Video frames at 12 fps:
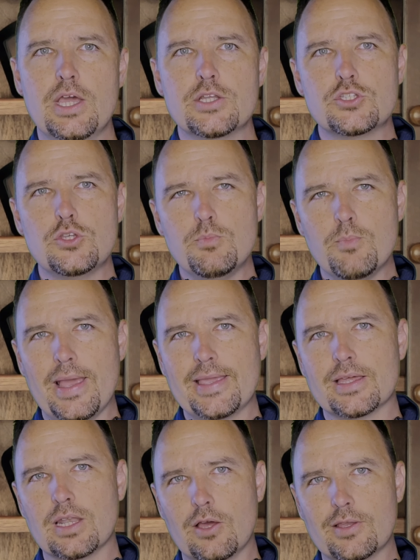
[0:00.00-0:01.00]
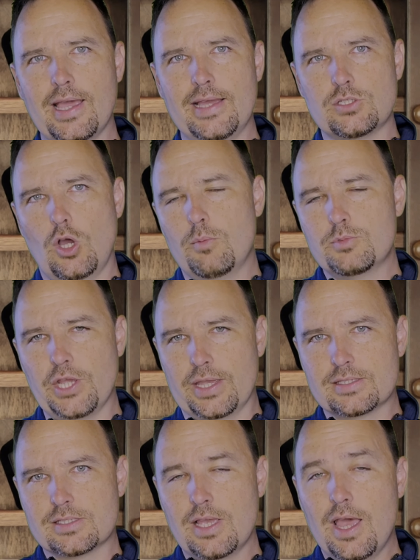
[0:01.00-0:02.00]
to make and locate
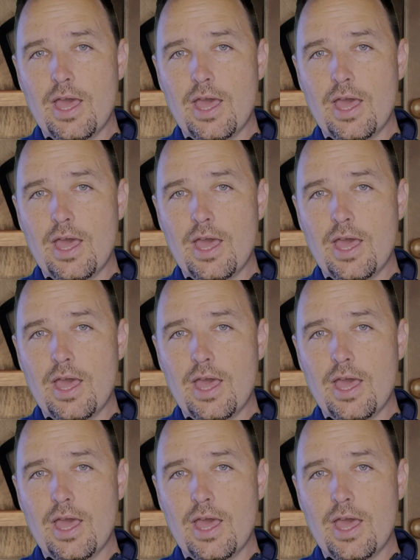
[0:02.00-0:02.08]
objects.